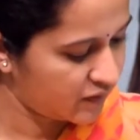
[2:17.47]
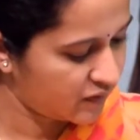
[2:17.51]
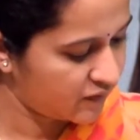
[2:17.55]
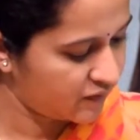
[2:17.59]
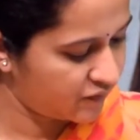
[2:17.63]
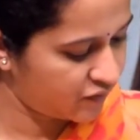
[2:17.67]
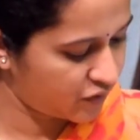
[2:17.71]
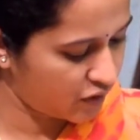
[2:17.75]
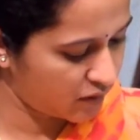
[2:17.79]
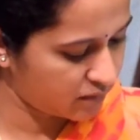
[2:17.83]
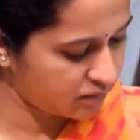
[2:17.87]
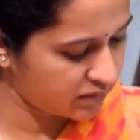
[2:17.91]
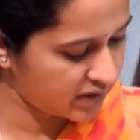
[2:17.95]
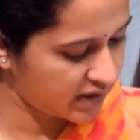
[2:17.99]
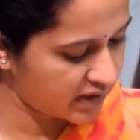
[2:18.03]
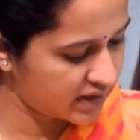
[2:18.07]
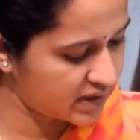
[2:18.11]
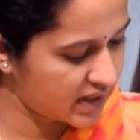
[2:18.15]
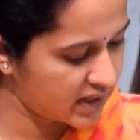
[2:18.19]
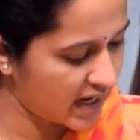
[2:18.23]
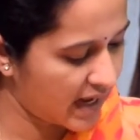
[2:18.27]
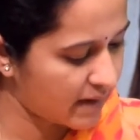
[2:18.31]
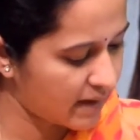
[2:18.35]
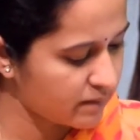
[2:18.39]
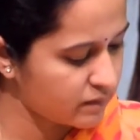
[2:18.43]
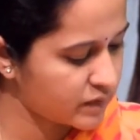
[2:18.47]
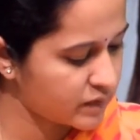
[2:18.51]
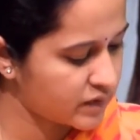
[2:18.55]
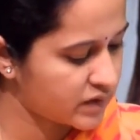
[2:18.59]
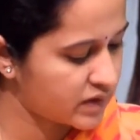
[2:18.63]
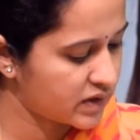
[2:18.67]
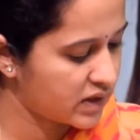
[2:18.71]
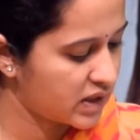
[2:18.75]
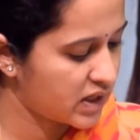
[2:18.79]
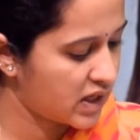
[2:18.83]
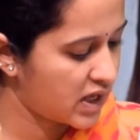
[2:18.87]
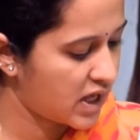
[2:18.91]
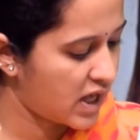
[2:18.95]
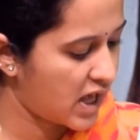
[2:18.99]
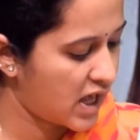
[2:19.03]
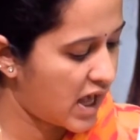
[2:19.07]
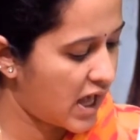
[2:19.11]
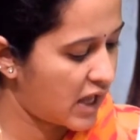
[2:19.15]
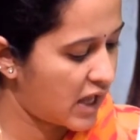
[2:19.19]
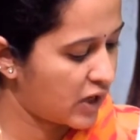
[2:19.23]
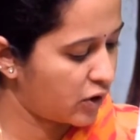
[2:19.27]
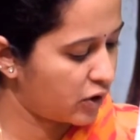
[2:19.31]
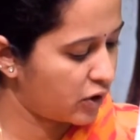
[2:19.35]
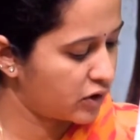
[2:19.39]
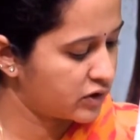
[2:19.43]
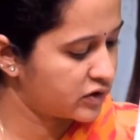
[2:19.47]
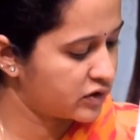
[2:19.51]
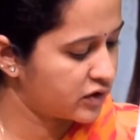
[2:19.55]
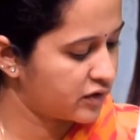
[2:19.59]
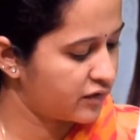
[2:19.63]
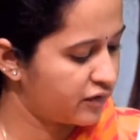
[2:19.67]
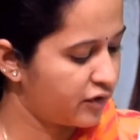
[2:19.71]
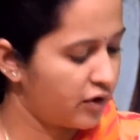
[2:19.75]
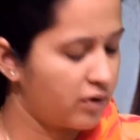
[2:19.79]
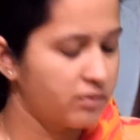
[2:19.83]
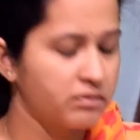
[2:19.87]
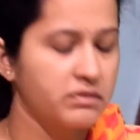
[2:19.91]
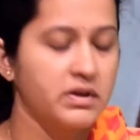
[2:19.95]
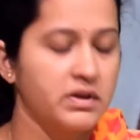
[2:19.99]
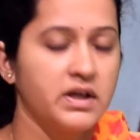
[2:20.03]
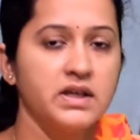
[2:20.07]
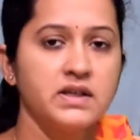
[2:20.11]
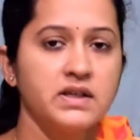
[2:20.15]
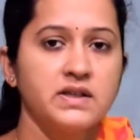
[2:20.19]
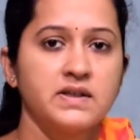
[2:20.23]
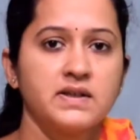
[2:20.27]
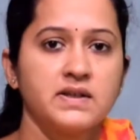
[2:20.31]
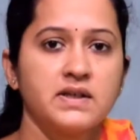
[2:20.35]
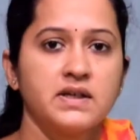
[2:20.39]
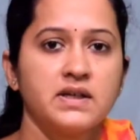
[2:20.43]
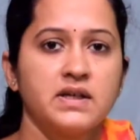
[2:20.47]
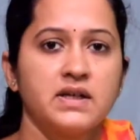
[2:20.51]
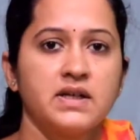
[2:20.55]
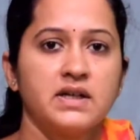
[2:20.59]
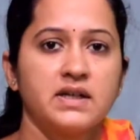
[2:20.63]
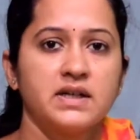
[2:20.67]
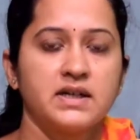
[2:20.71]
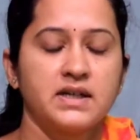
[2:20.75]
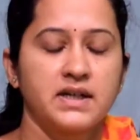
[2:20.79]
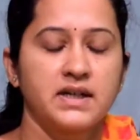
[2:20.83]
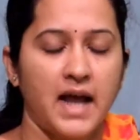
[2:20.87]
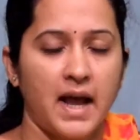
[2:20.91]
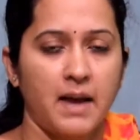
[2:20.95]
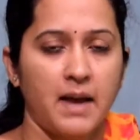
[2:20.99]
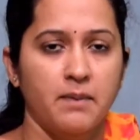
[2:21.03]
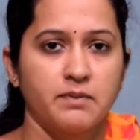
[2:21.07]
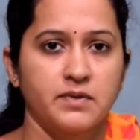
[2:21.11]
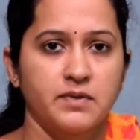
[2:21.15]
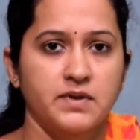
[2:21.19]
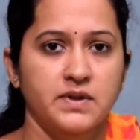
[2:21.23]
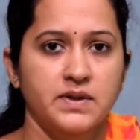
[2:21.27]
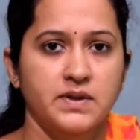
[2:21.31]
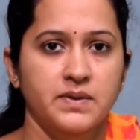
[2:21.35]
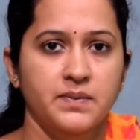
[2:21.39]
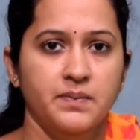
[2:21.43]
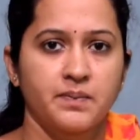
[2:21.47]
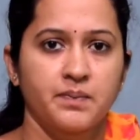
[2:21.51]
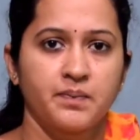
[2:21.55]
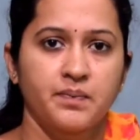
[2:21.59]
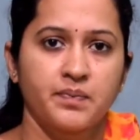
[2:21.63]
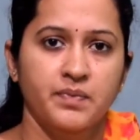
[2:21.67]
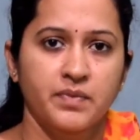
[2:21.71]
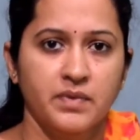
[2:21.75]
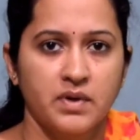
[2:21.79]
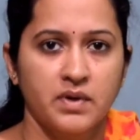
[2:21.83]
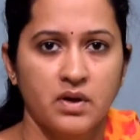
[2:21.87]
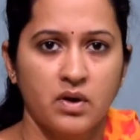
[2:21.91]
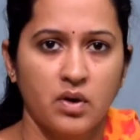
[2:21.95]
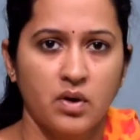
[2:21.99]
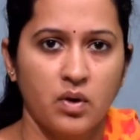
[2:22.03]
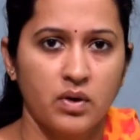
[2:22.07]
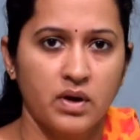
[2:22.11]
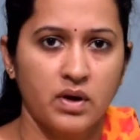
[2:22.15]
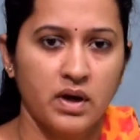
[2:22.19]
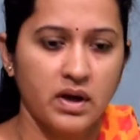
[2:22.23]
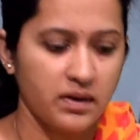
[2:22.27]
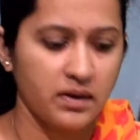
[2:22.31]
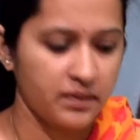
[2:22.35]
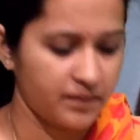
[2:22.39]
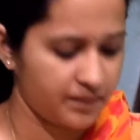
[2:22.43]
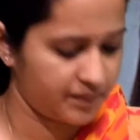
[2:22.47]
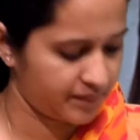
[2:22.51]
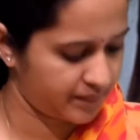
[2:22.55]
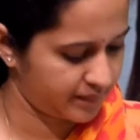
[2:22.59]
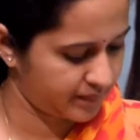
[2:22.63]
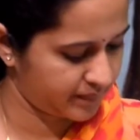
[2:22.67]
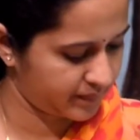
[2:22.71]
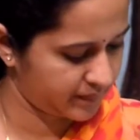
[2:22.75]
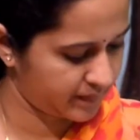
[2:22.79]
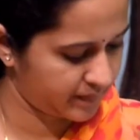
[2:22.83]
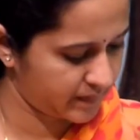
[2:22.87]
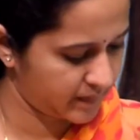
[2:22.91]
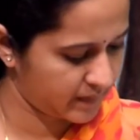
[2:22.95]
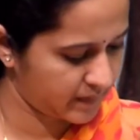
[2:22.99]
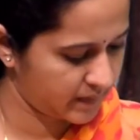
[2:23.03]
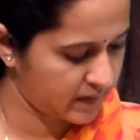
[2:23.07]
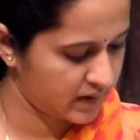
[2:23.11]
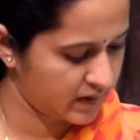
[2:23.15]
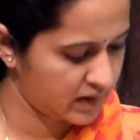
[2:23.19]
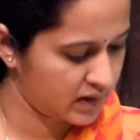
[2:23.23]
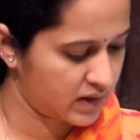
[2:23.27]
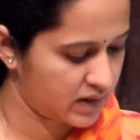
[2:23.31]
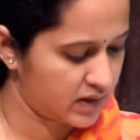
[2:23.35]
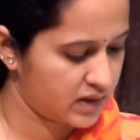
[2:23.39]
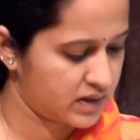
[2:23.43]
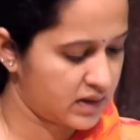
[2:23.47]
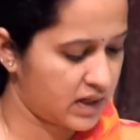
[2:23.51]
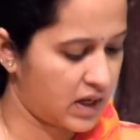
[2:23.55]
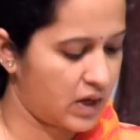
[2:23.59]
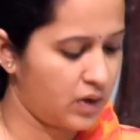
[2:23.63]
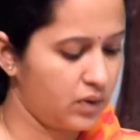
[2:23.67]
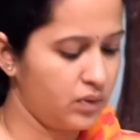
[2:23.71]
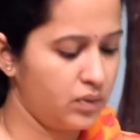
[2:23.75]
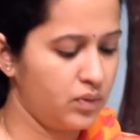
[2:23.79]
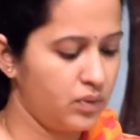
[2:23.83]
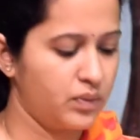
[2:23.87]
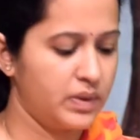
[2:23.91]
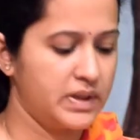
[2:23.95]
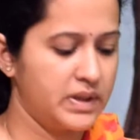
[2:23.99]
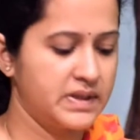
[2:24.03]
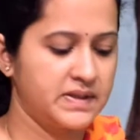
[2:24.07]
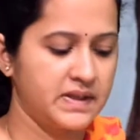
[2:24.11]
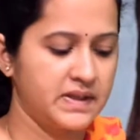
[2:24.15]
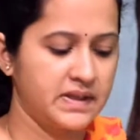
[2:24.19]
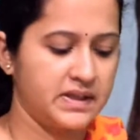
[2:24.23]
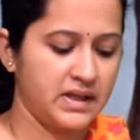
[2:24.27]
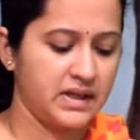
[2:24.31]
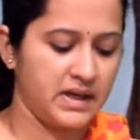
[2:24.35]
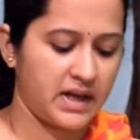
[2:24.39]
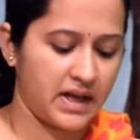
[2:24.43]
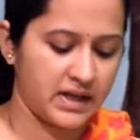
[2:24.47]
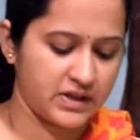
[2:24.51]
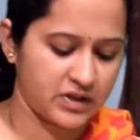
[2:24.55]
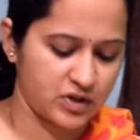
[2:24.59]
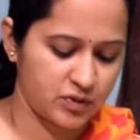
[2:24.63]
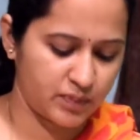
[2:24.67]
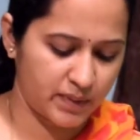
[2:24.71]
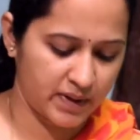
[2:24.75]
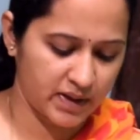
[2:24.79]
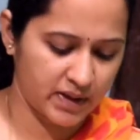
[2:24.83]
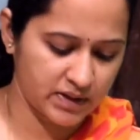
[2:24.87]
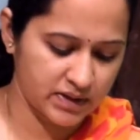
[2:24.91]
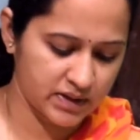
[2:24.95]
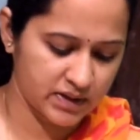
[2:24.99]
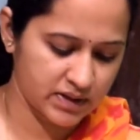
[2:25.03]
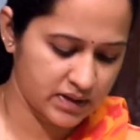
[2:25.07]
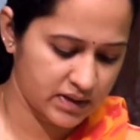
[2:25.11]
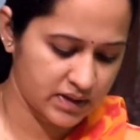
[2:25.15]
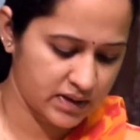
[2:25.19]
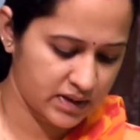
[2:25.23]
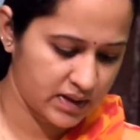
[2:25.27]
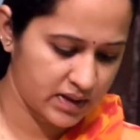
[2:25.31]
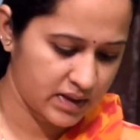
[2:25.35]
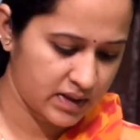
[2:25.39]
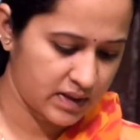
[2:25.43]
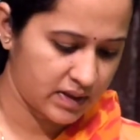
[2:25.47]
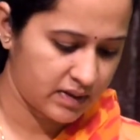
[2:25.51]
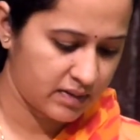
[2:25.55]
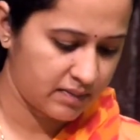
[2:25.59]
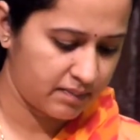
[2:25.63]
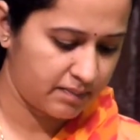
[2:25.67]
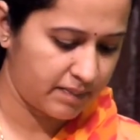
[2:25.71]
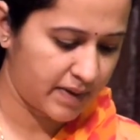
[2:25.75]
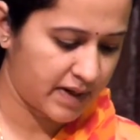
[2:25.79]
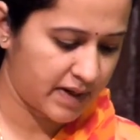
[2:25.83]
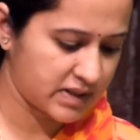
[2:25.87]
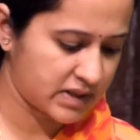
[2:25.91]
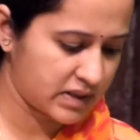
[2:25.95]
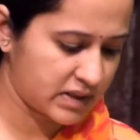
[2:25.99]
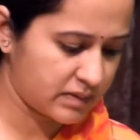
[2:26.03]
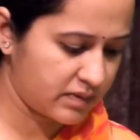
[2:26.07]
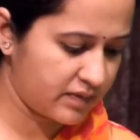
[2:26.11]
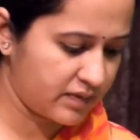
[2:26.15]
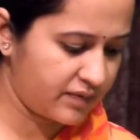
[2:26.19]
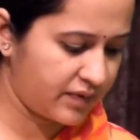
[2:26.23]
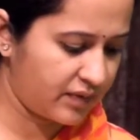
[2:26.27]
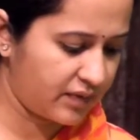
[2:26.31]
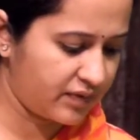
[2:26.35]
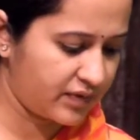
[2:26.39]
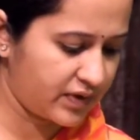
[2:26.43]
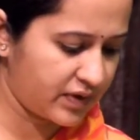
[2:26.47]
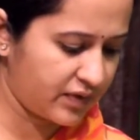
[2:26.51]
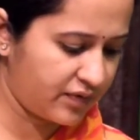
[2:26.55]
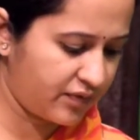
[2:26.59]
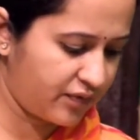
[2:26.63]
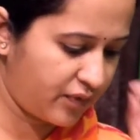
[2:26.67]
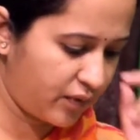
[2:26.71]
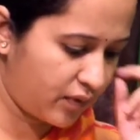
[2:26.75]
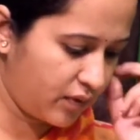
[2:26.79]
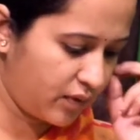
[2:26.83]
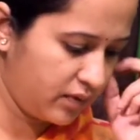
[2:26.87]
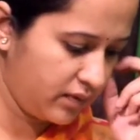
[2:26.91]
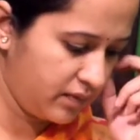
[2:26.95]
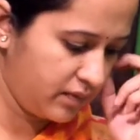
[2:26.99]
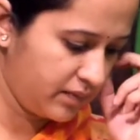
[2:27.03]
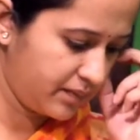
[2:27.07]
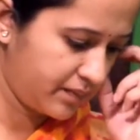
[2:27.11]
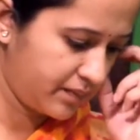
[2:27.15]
from the dams, and also from this taps. Okay, now we'll see the next page, page number 54.